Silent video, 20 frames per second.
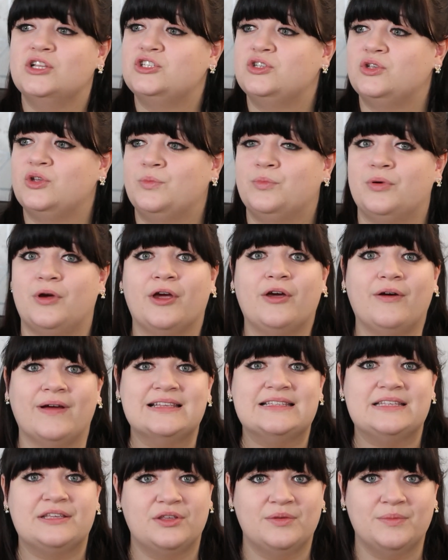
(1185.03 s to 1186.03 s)
to
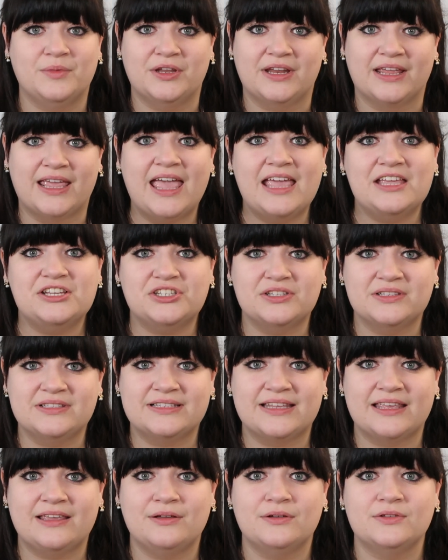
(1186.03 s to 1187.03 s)
progressing communication
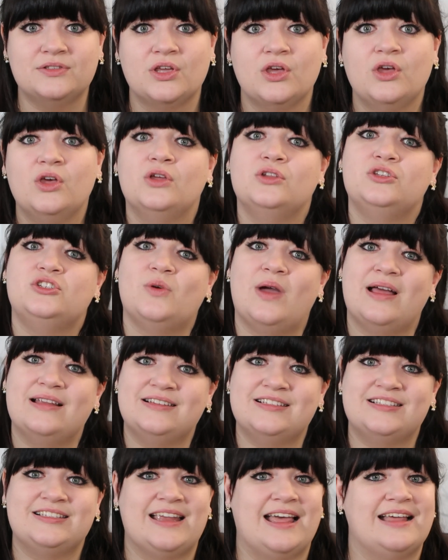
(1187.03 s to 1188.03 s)
skills, to
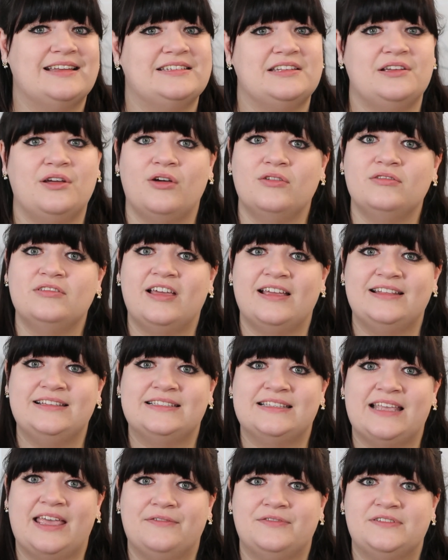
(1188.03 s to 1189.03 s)
understanding online
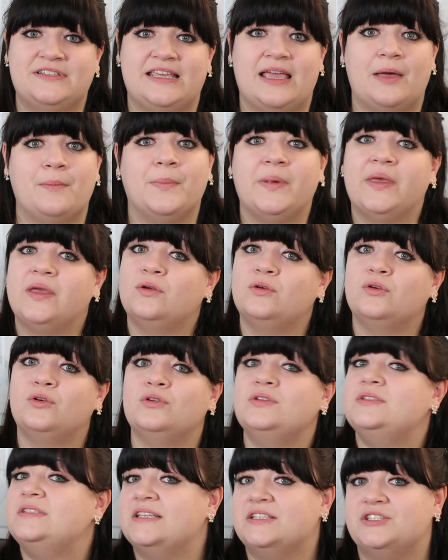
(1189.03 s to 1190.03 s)
safety and being a
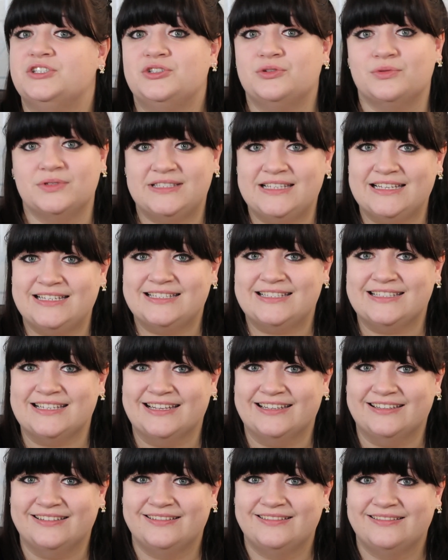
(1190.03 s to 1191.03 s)
good digital
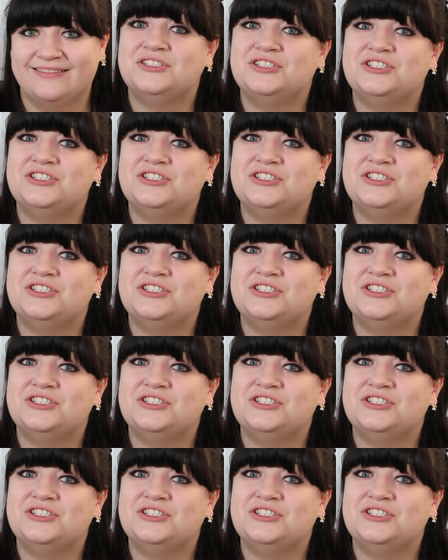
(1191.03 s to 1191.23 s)
citizen.